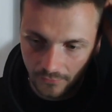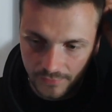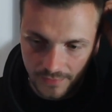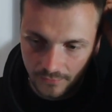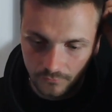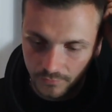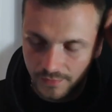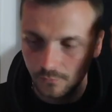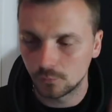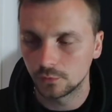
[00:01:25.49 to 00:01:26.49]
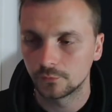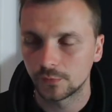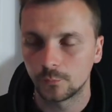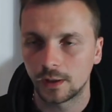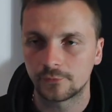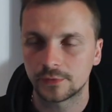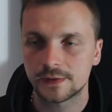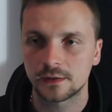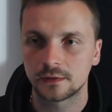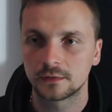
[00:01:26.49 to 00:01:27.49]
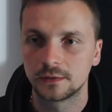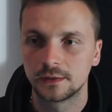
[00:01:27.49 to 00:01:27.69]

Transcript: Obviously it was at Wolves and what have you. So